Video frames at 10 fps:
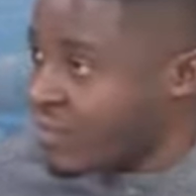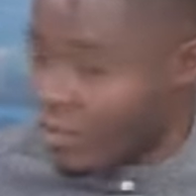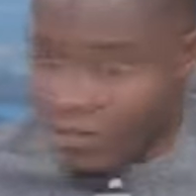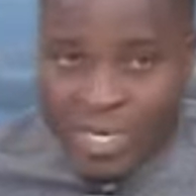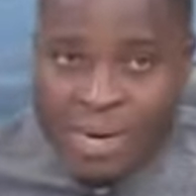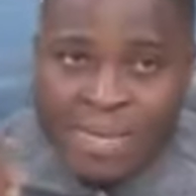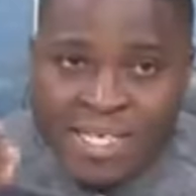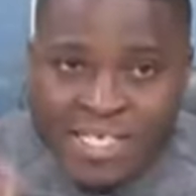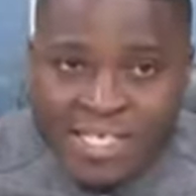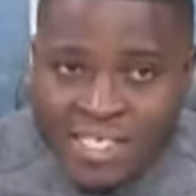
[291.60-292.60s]
you get
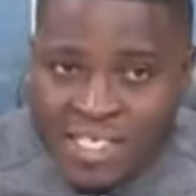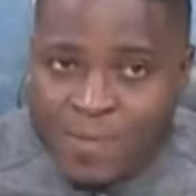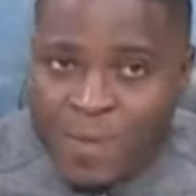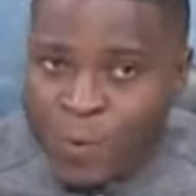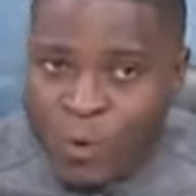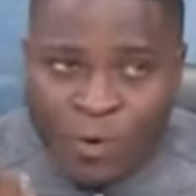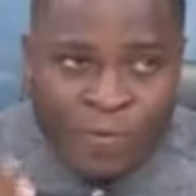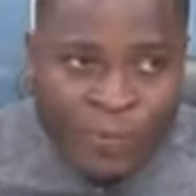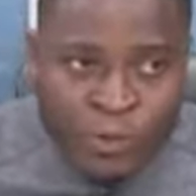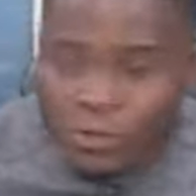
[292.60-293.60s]
messages, people
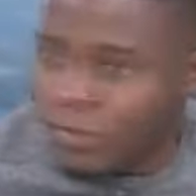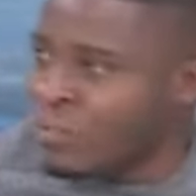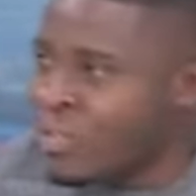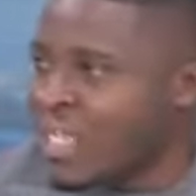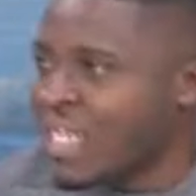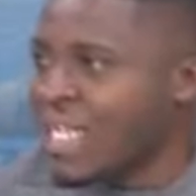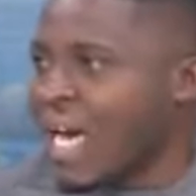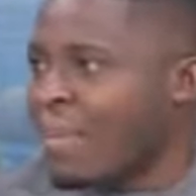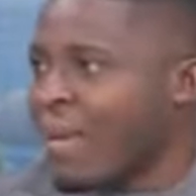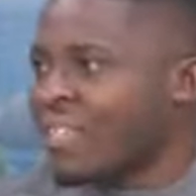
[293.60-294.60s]
confront you
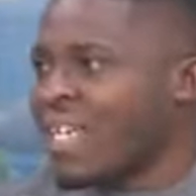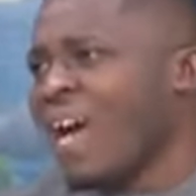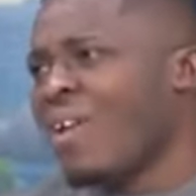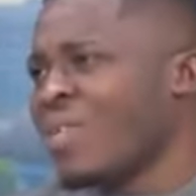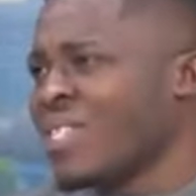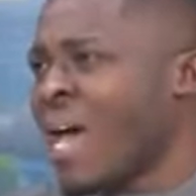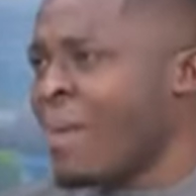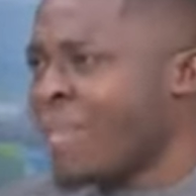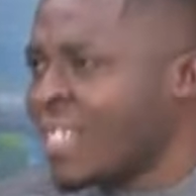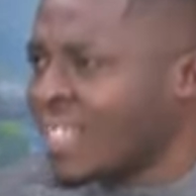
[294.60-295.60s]
about what's
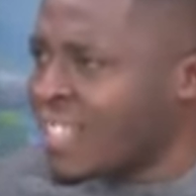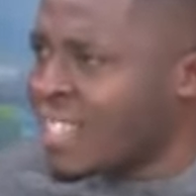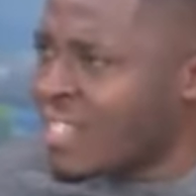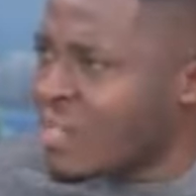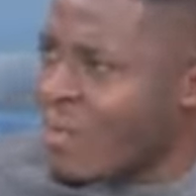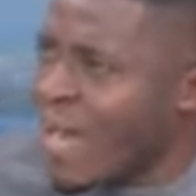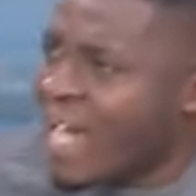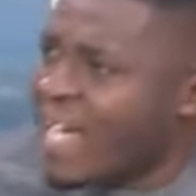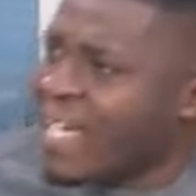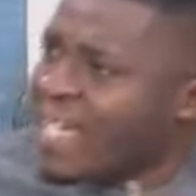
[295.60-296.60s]
happening.
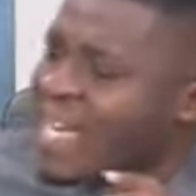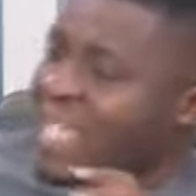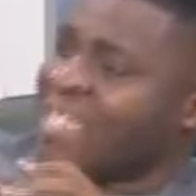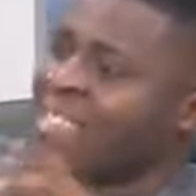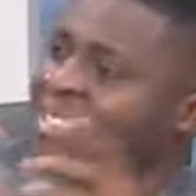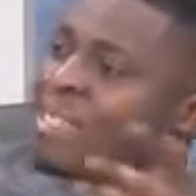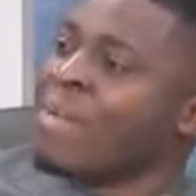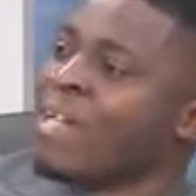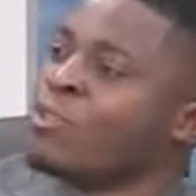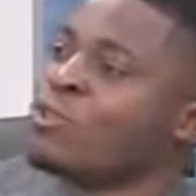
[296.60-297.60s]
Why does it
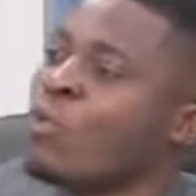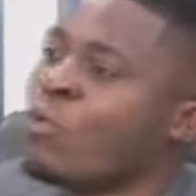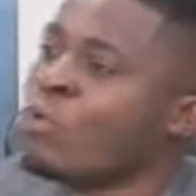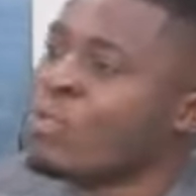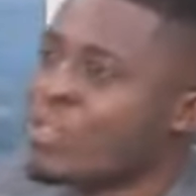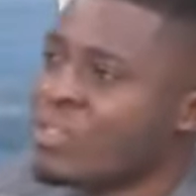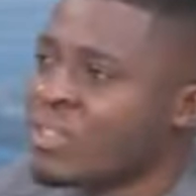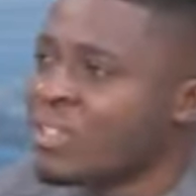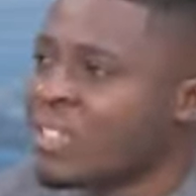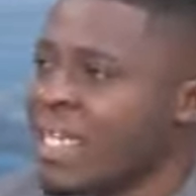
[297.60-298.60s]
seem as though
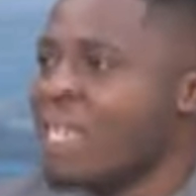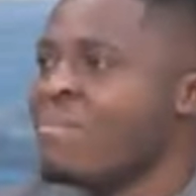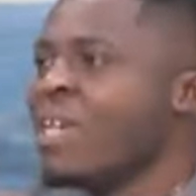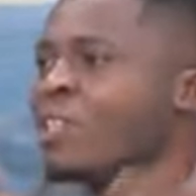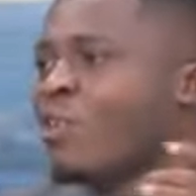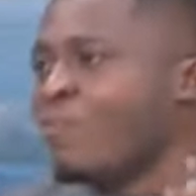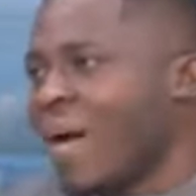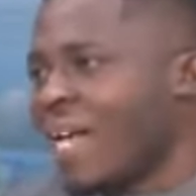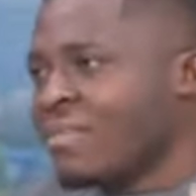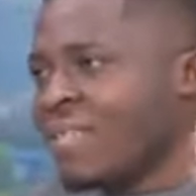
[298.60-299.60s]
the image of
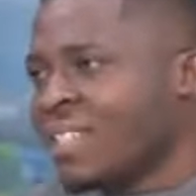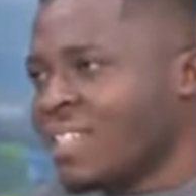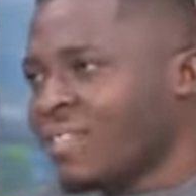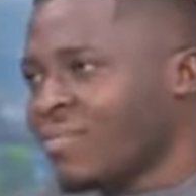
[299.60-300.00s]
Parliament,